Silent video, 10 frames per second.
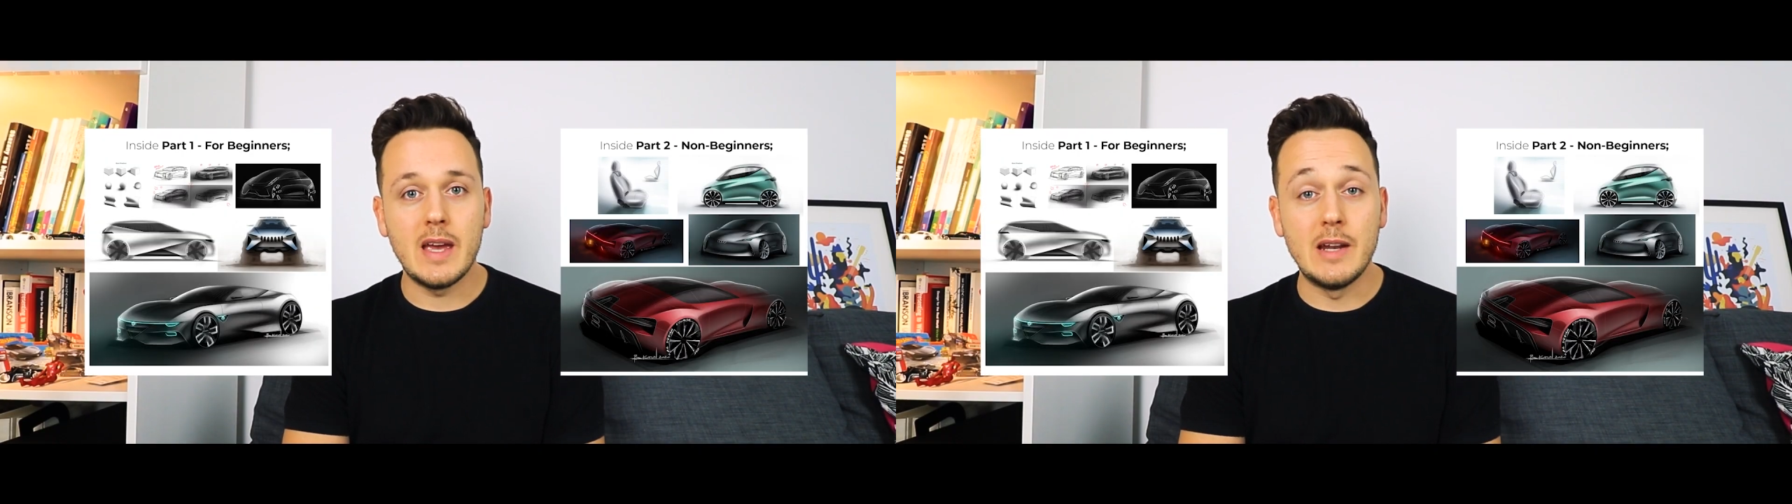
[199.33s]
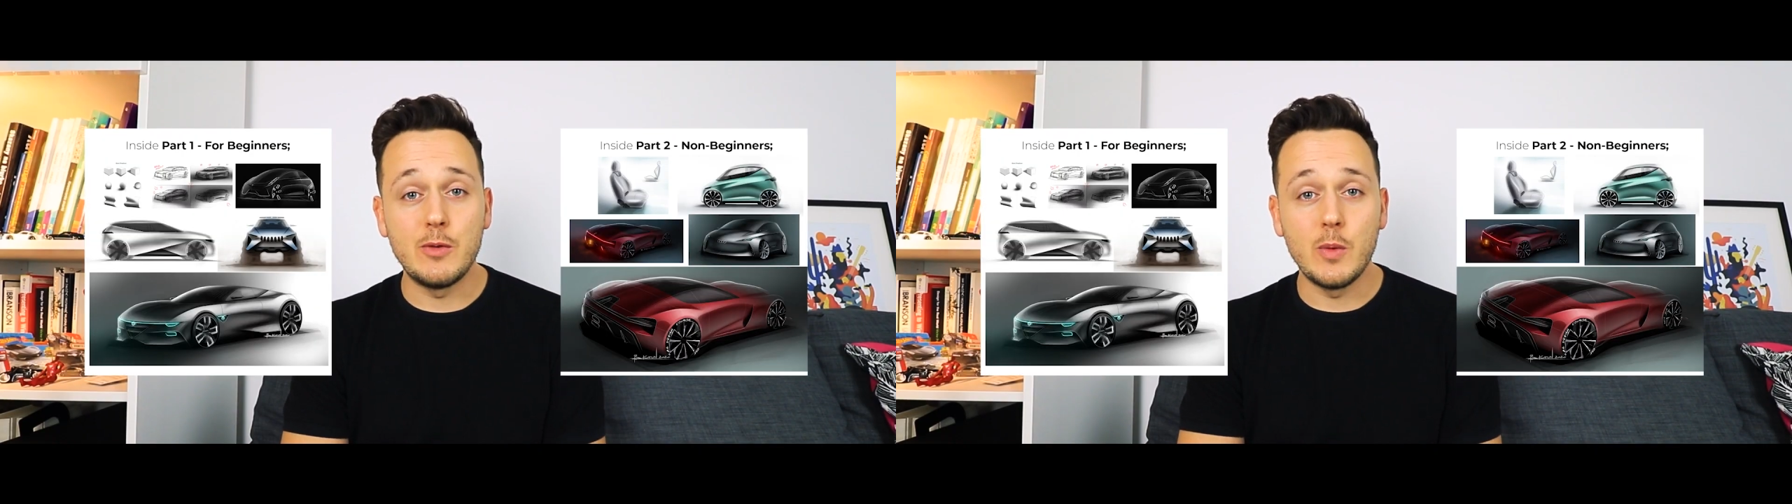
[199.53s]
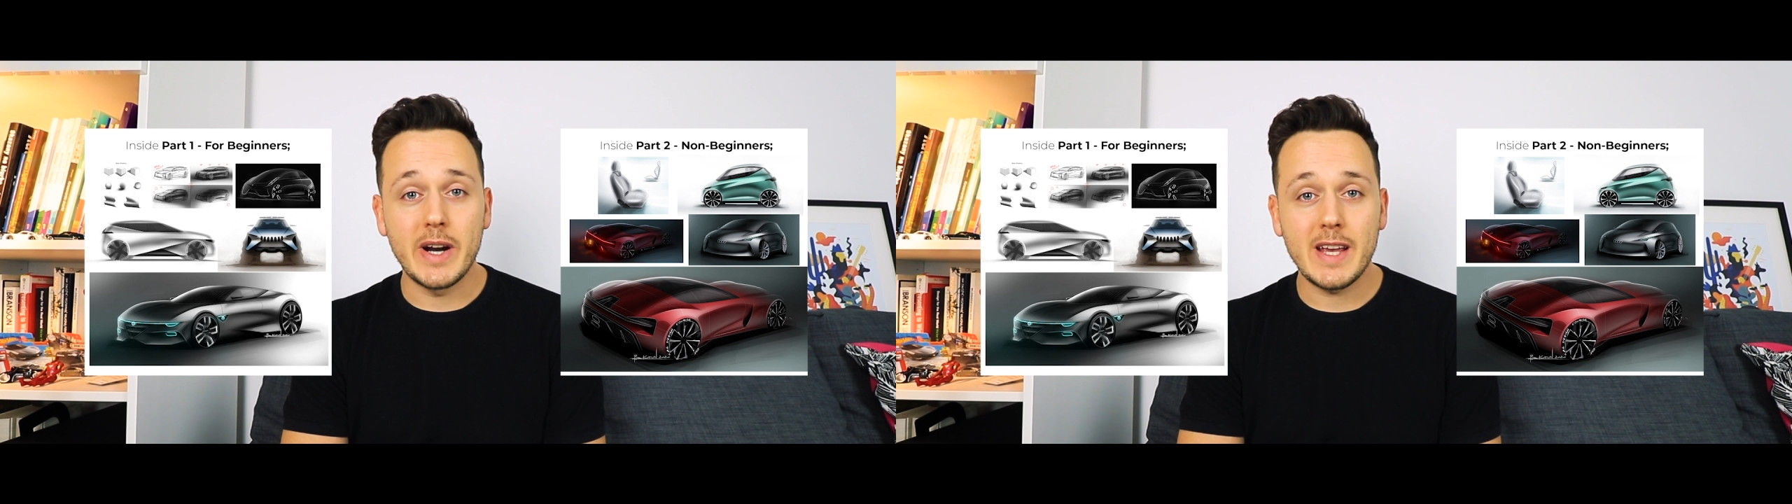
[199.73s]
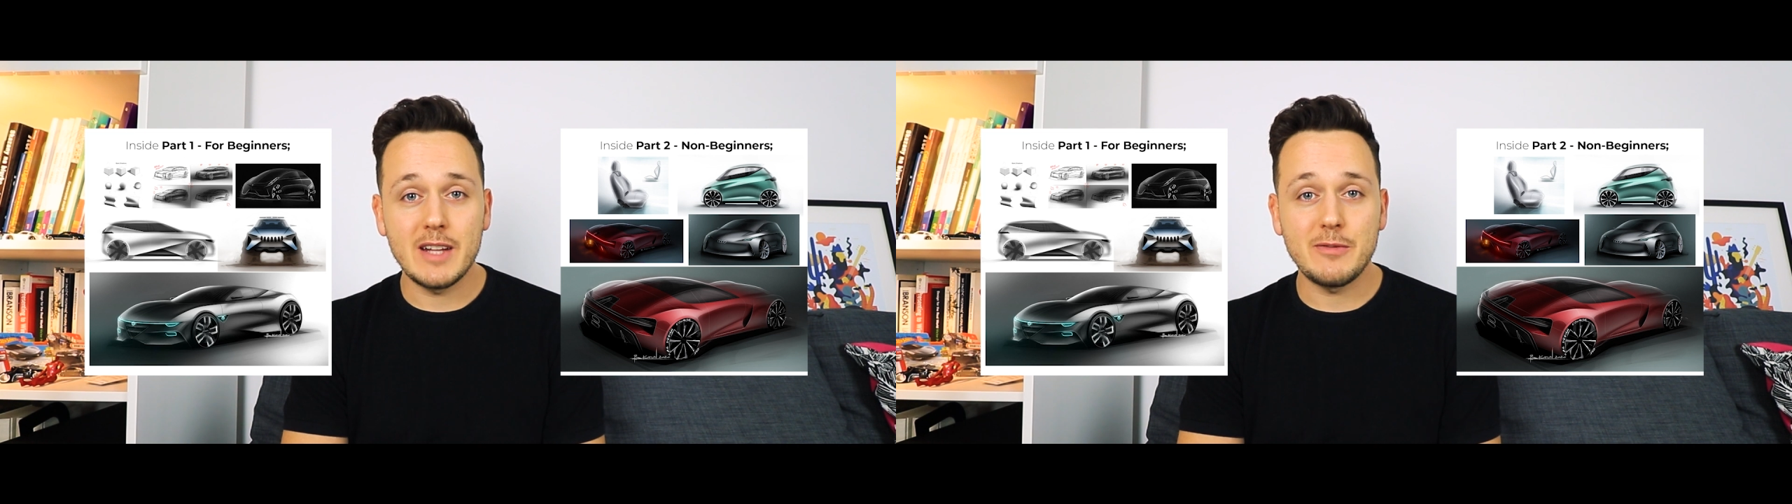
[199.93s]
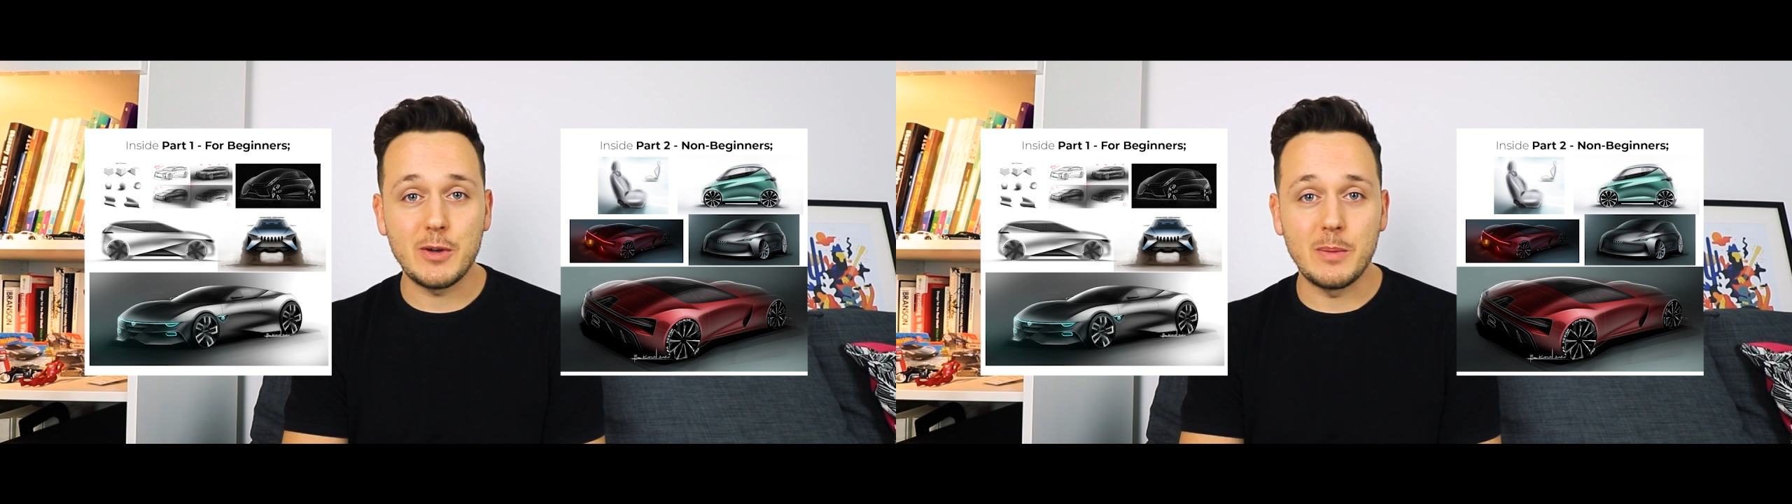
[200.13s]
And if you want to
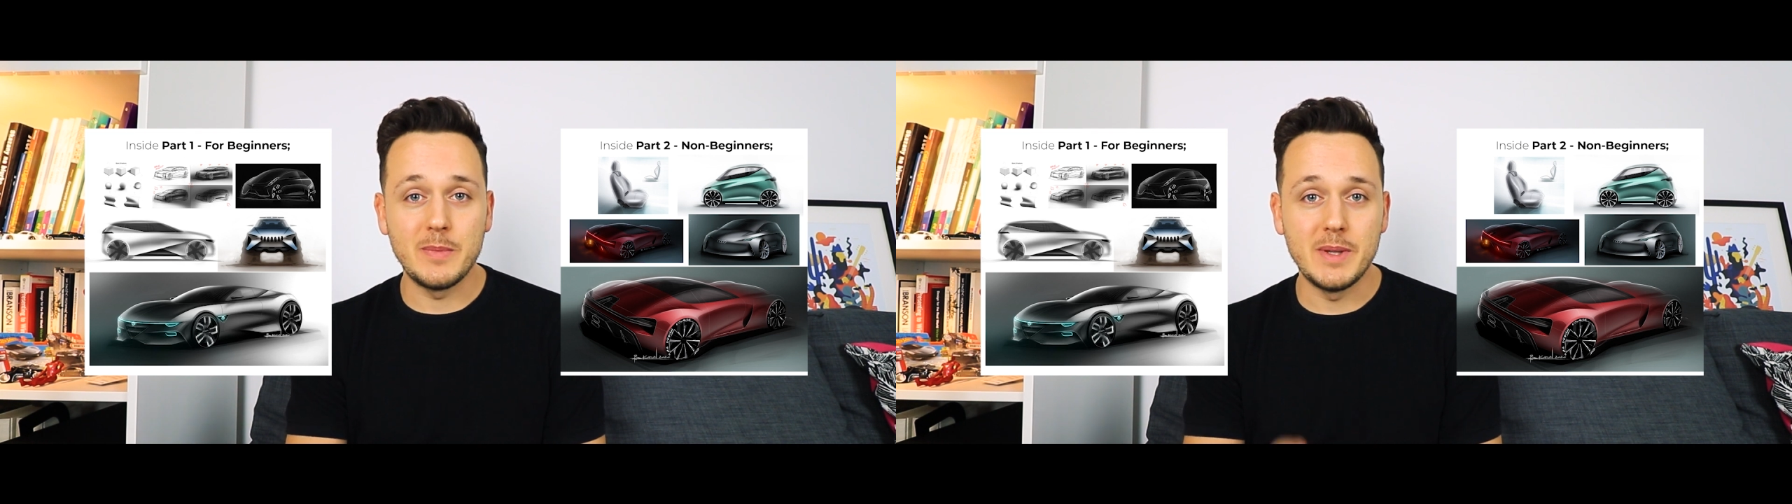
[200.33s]
get from